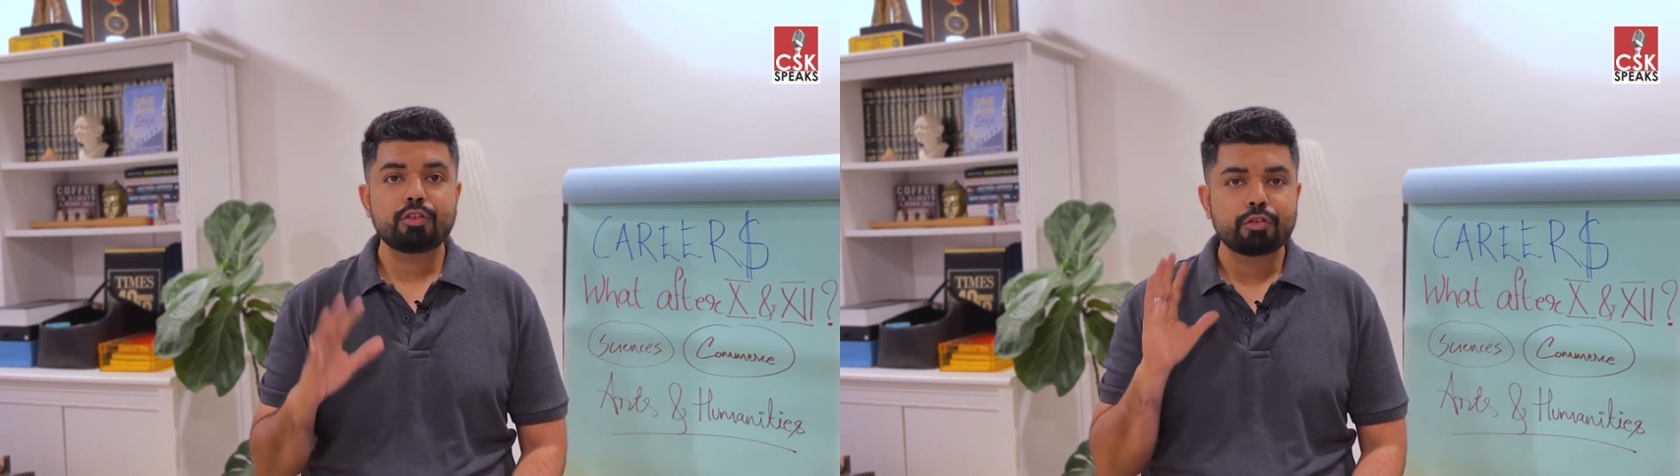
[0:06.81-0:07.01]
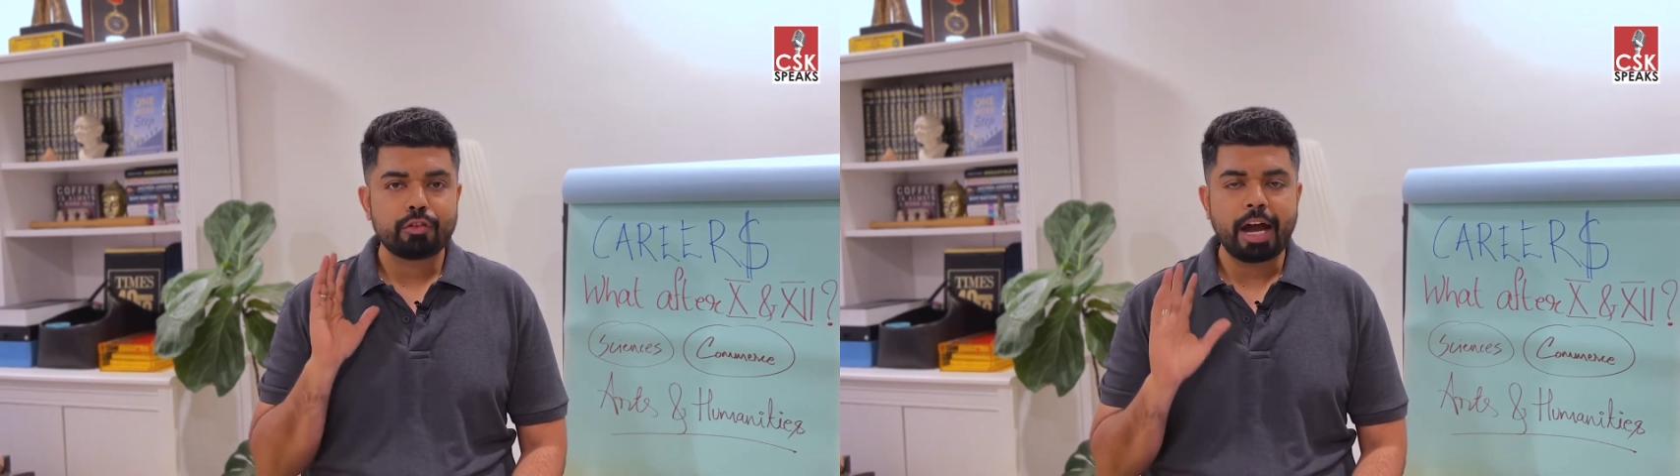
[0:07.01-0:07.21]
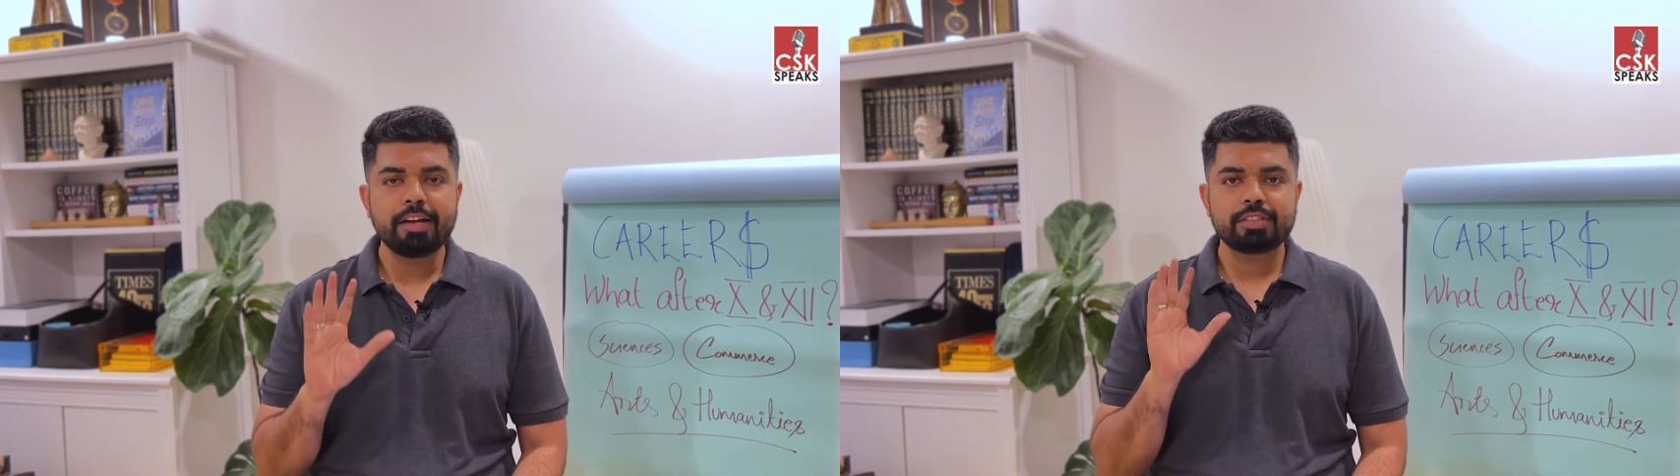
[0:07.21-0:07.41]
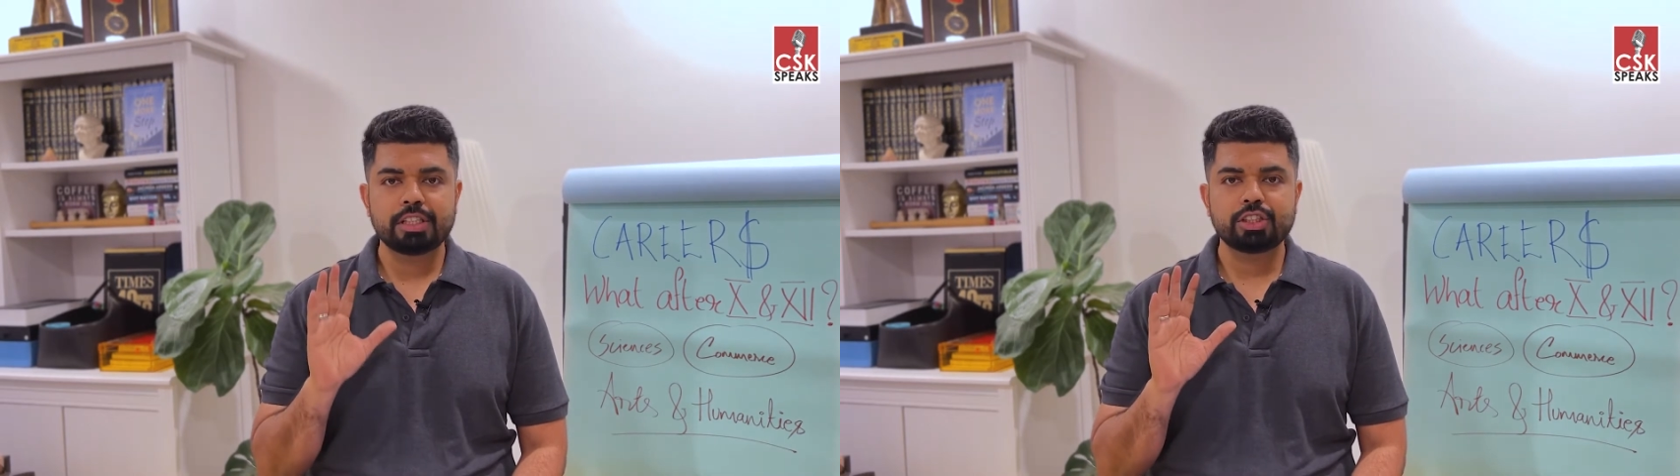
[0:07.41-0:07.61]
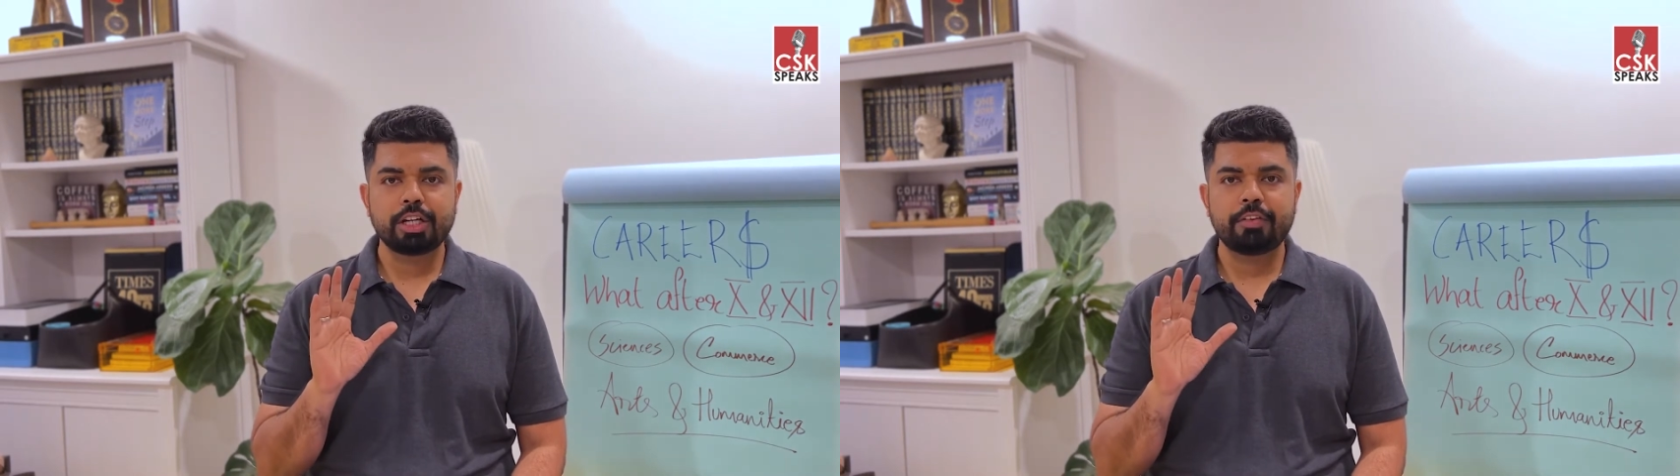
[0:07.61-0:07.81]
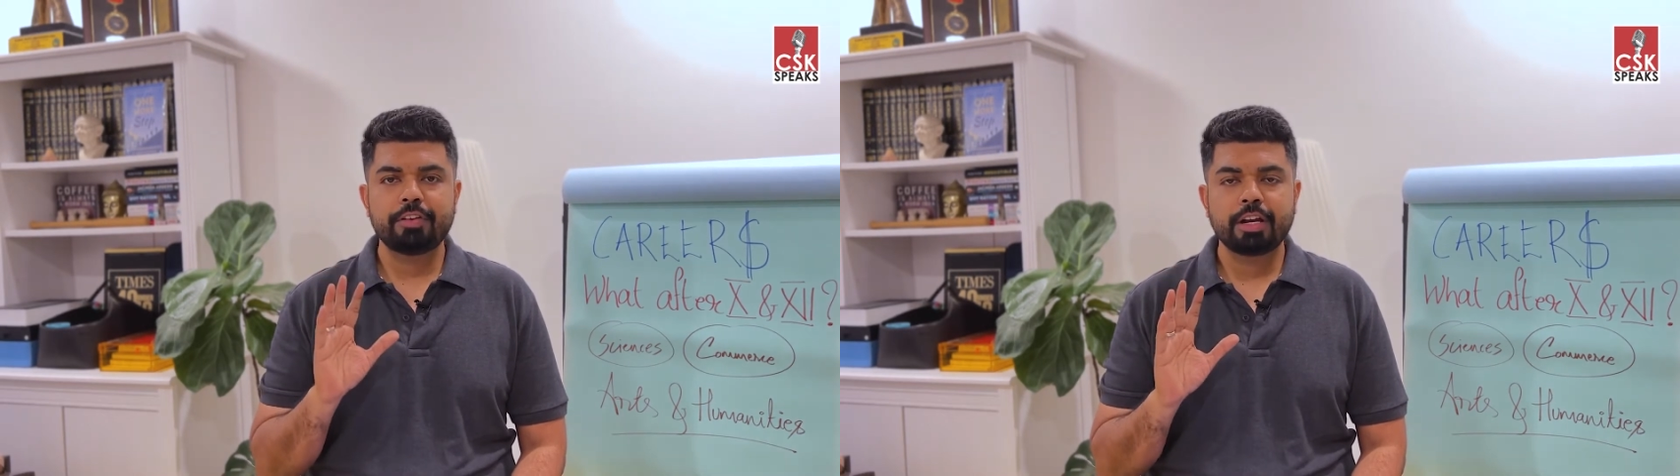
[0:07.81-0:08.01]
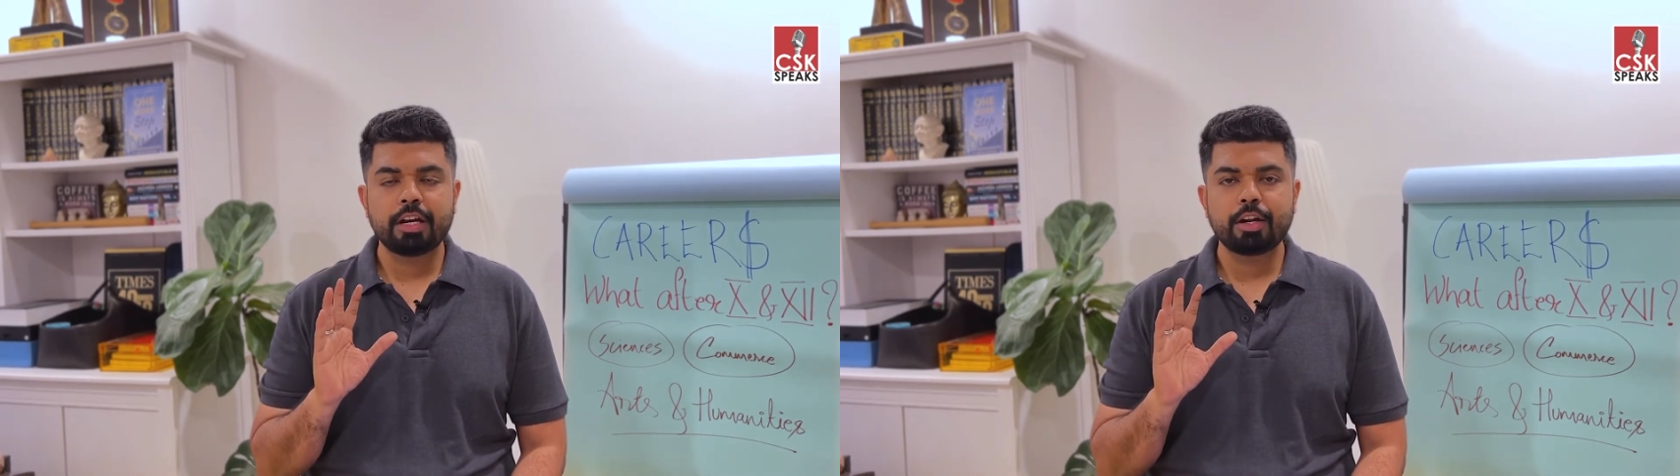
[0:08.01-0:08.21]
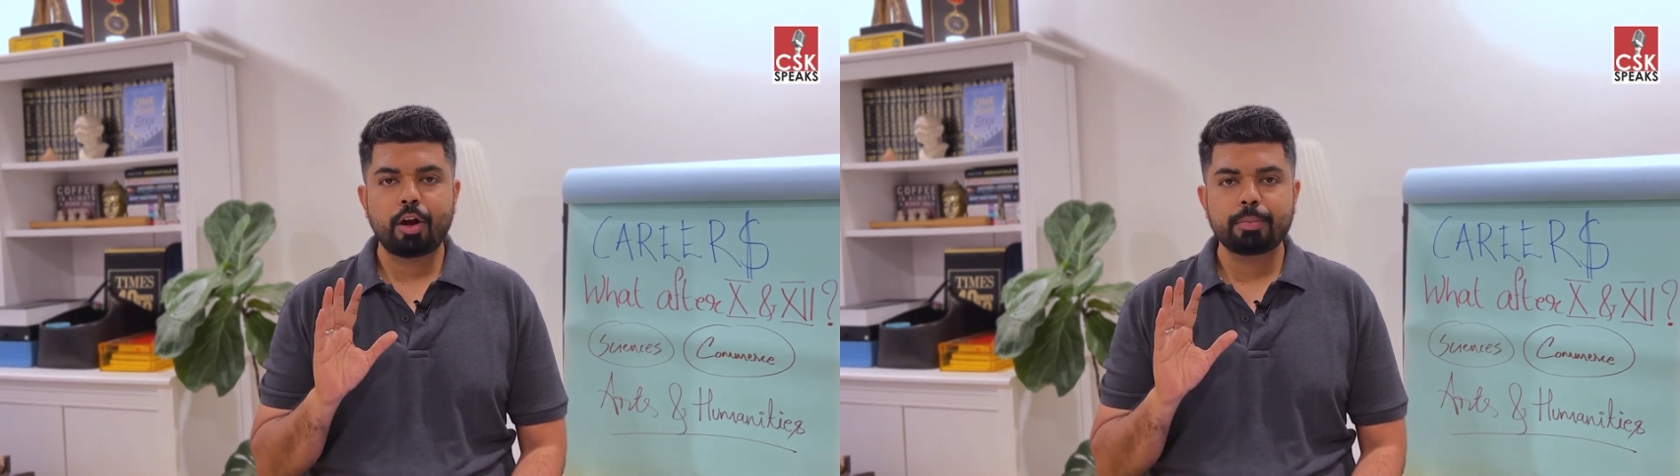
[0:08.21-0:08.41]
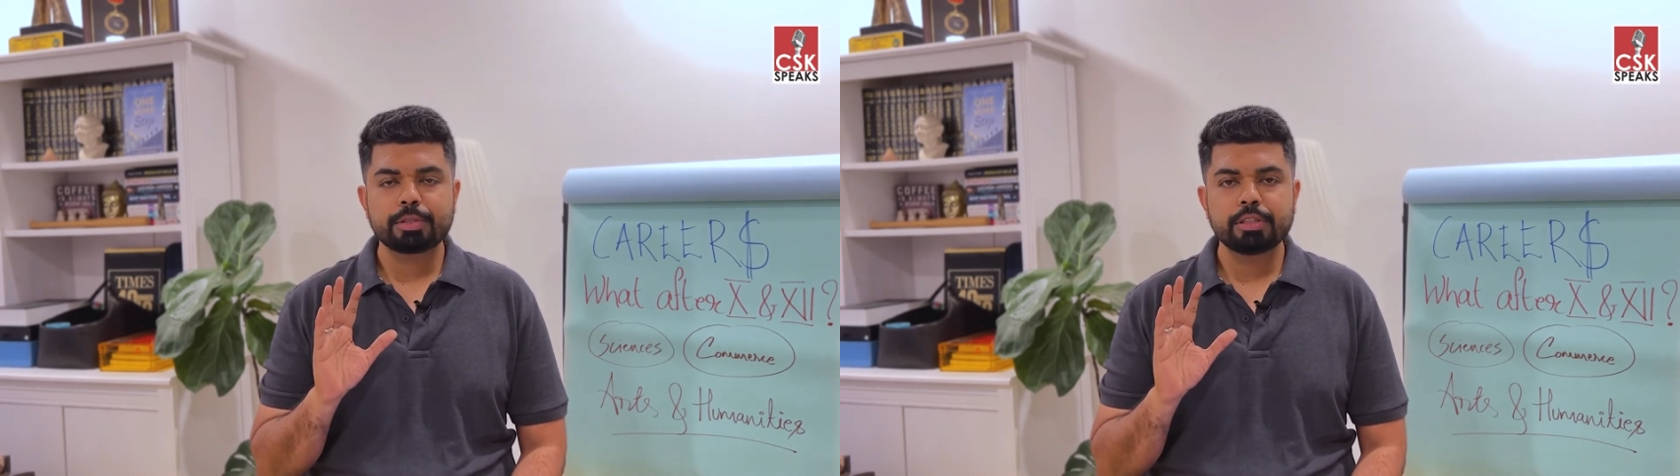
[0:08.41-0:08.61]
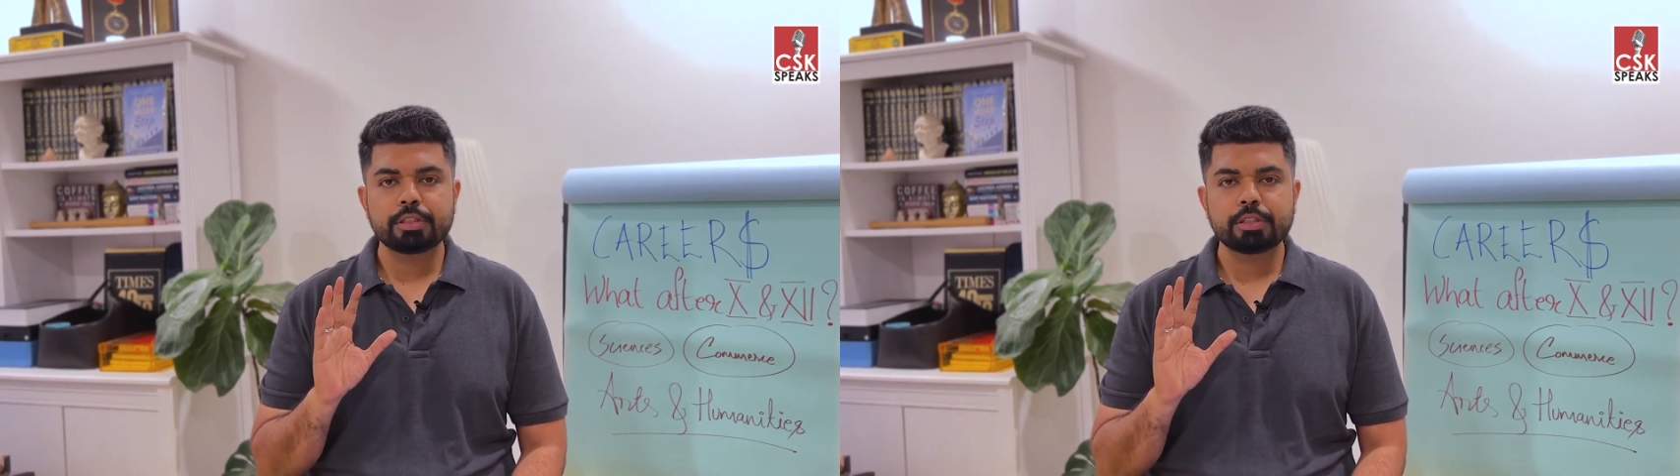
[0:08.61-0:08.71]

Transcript: 5 such career options